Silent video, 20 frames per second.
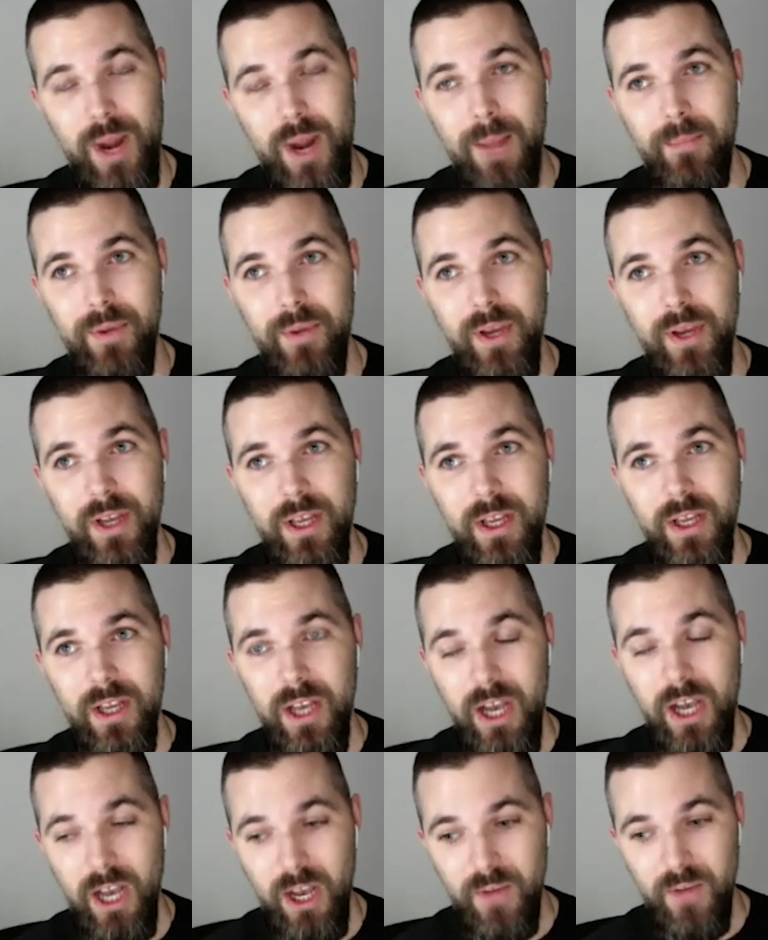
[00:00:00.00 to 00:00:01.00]
prep
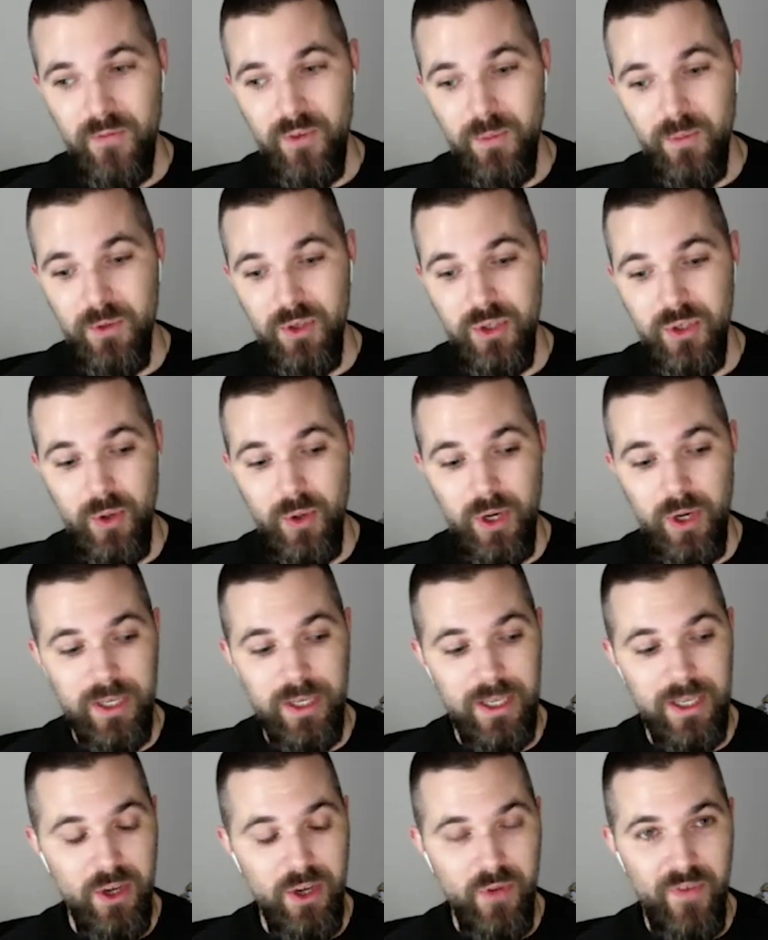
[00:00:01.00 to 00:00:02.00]
from New
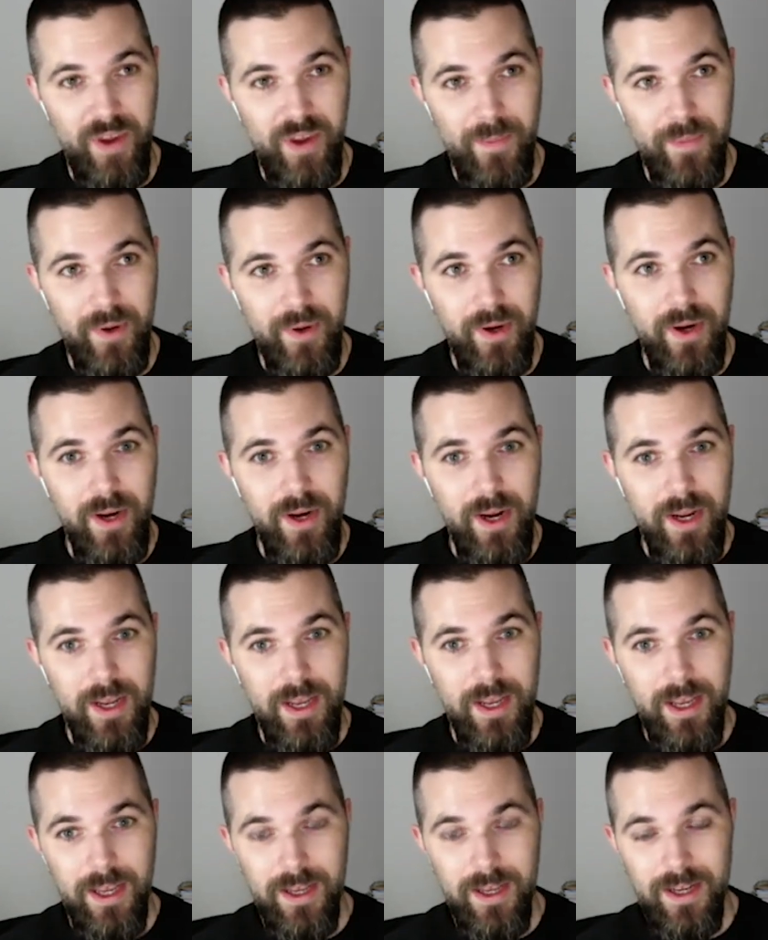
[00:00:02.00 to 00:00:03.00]
York in November,
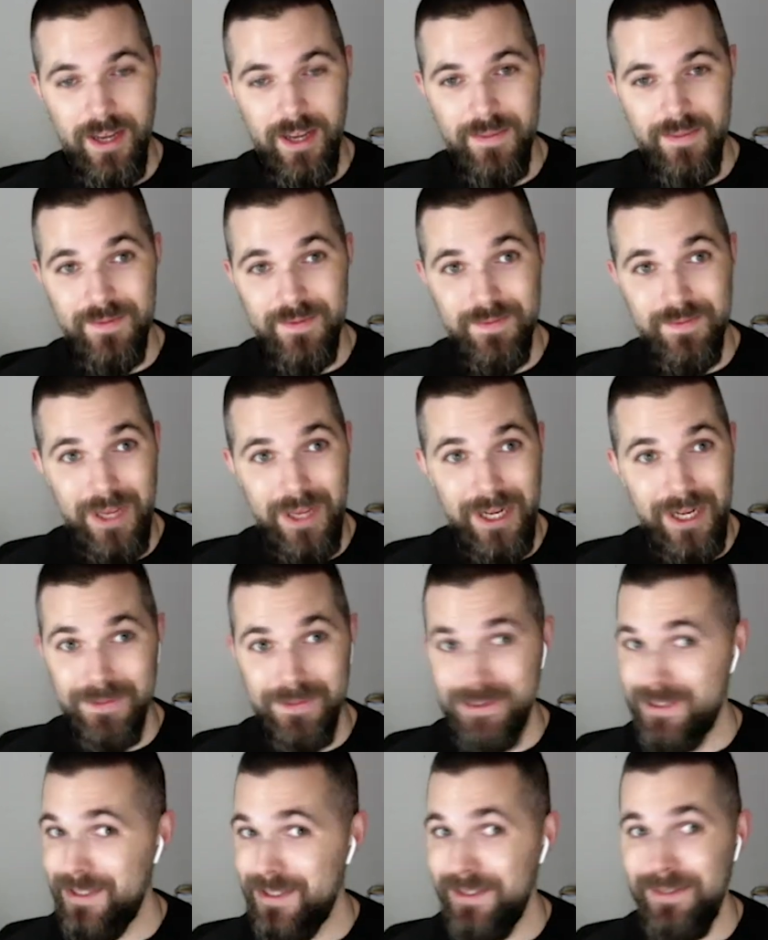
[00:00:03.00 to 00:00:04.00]
and
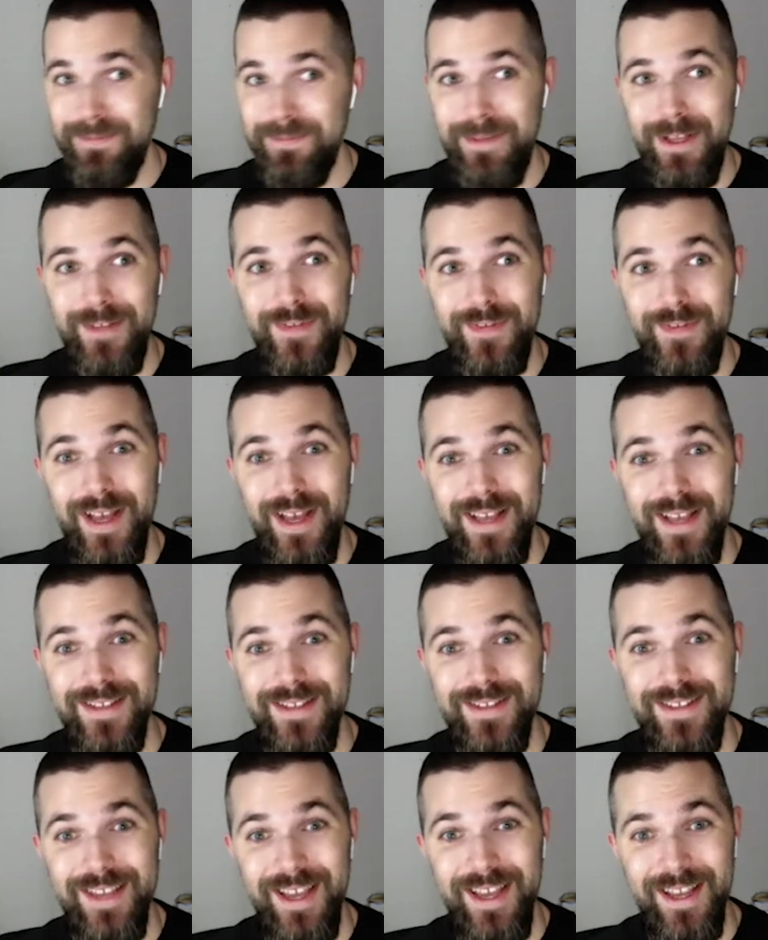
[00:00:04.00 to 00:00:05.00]
I'm still in
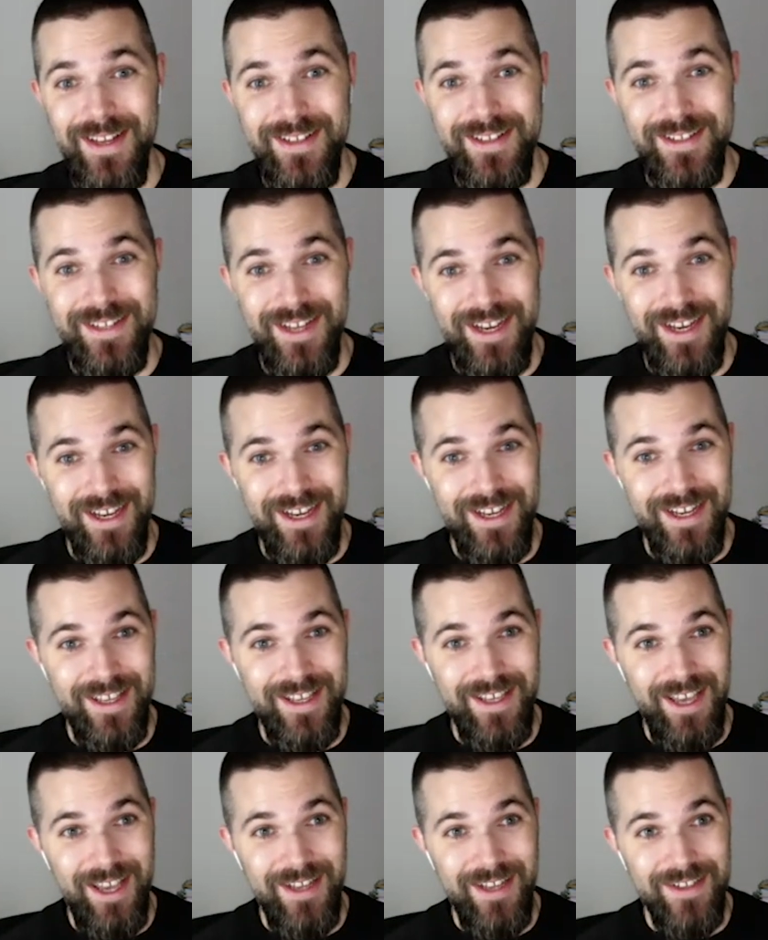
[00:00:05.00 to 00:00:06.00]
Belfast. And
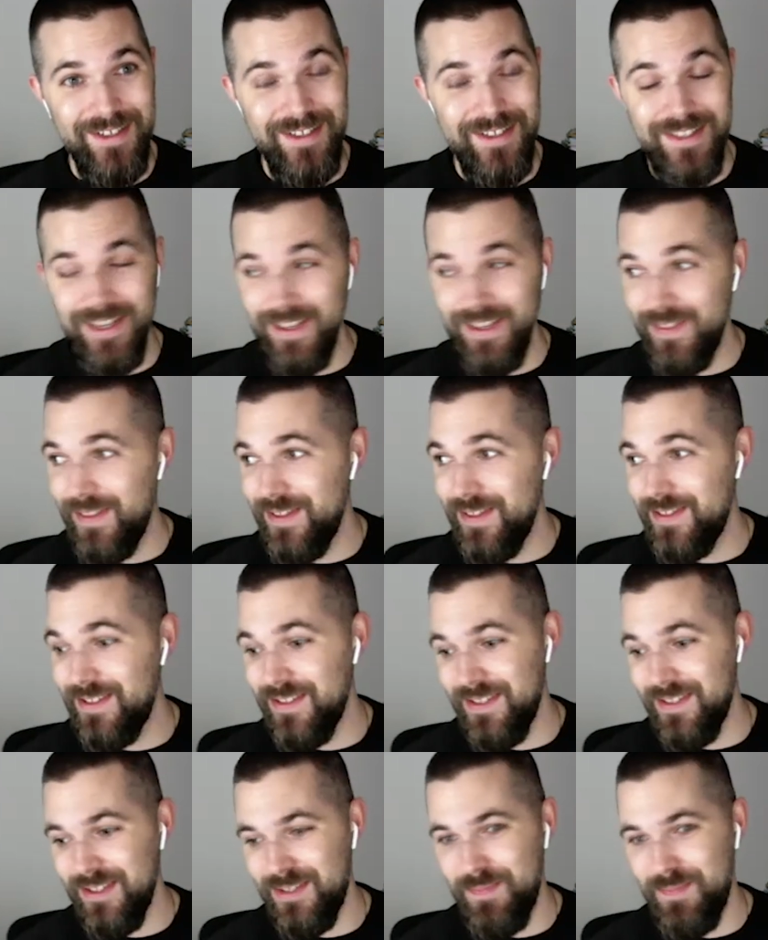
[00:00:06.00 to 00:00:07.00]
this
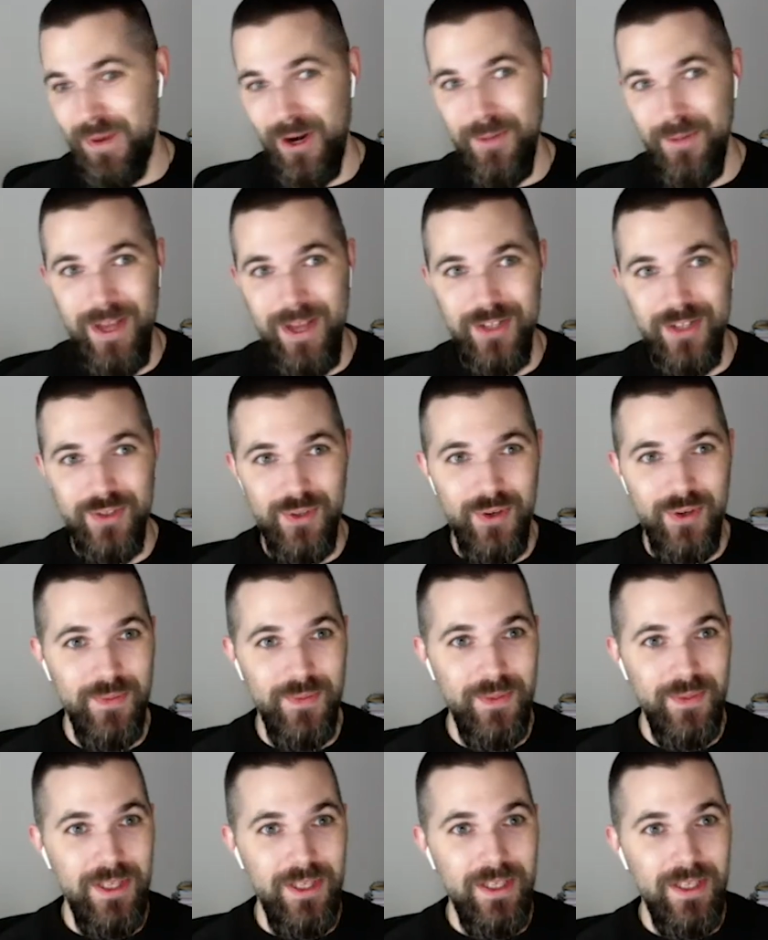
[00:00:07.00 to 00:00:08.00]
is a spare
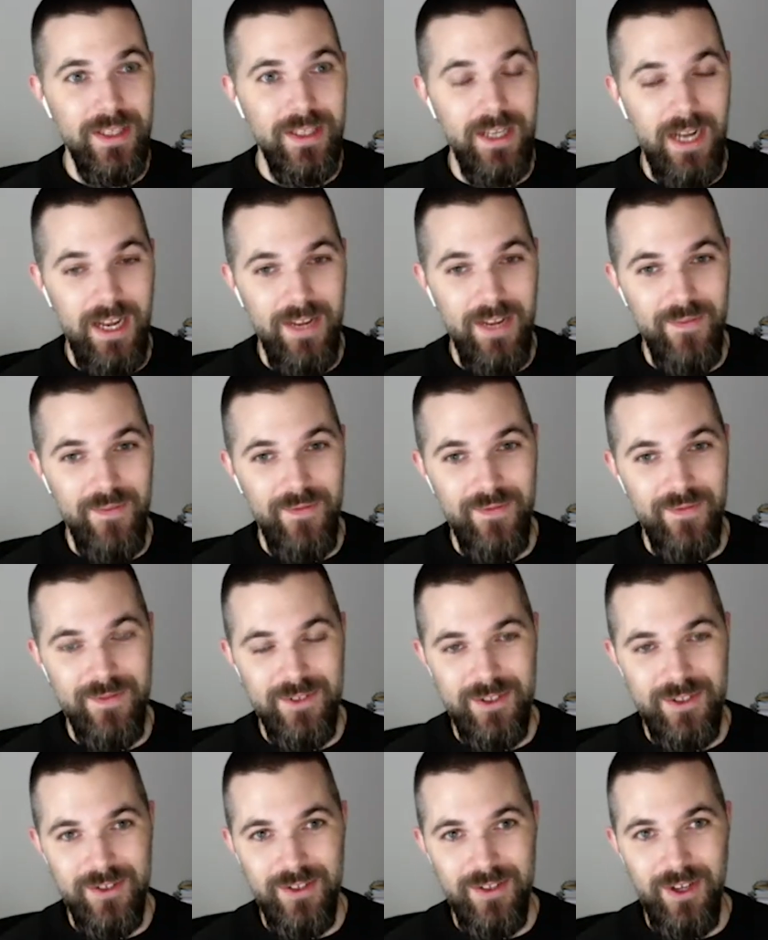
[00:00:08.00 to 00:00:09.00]
bedroom that I've
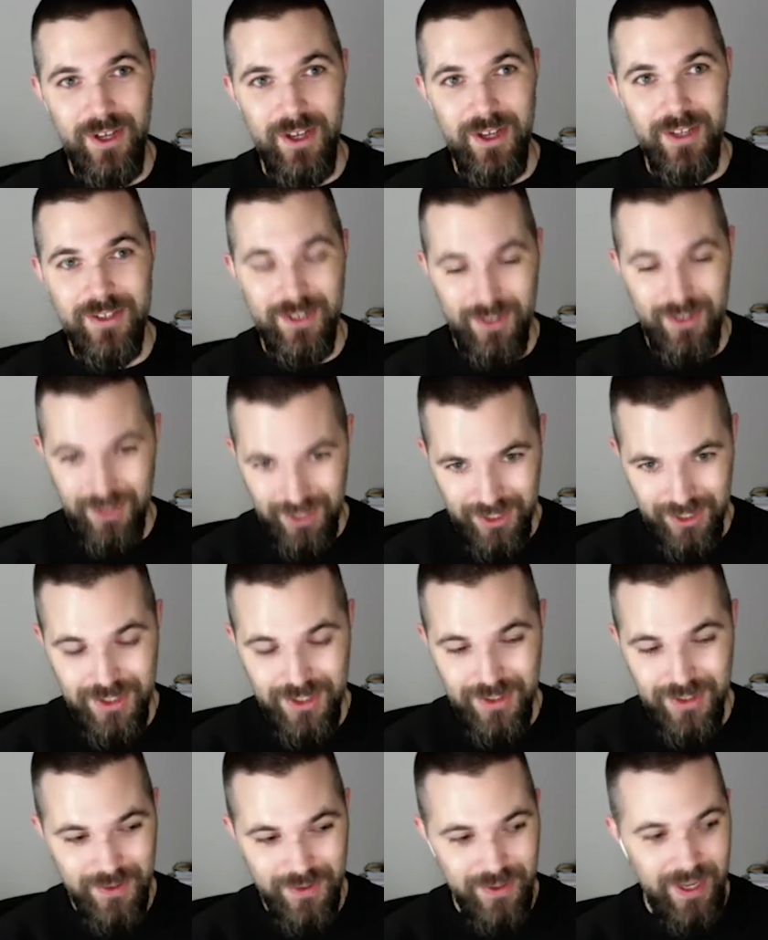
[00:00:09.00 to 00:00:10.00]
turned
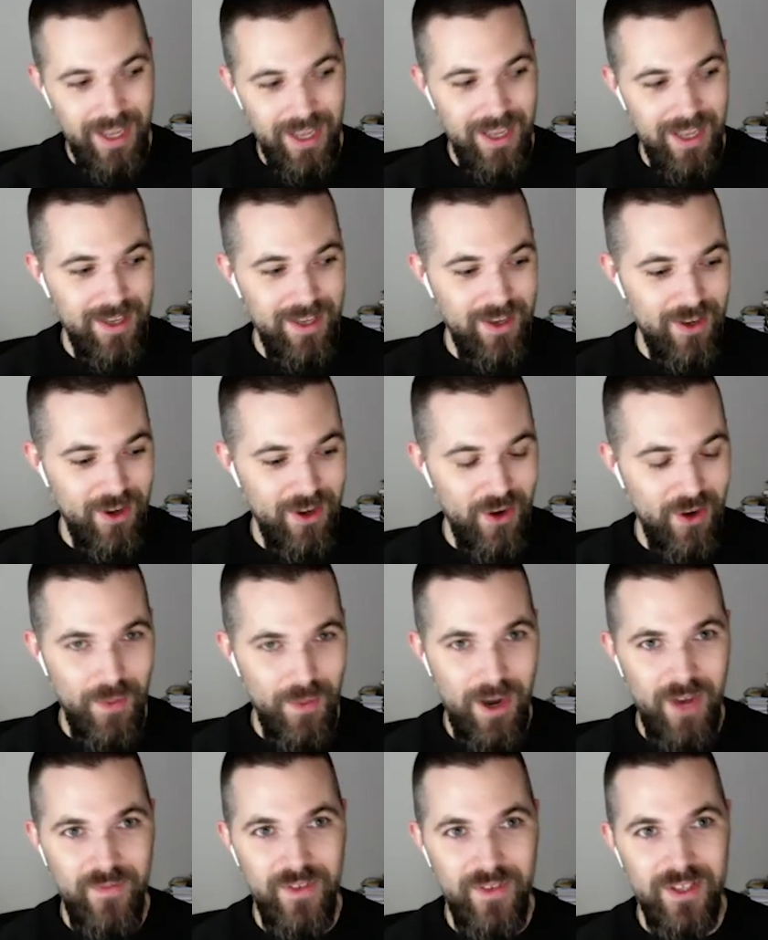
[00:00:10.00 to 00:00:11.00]
into a
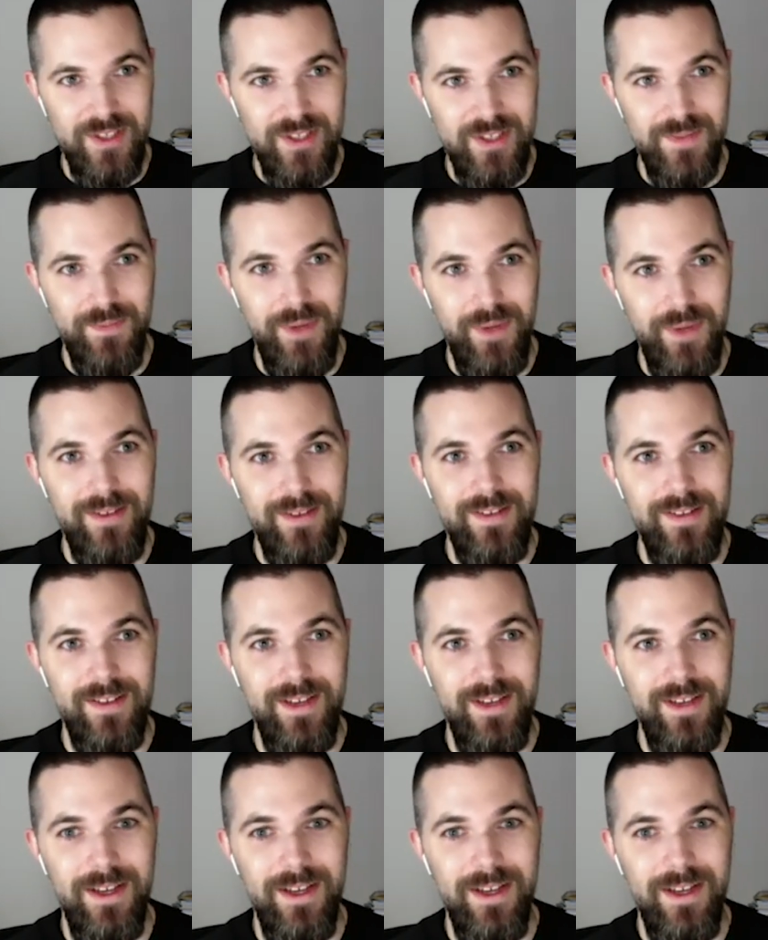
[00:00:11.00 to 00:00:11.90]
home office. But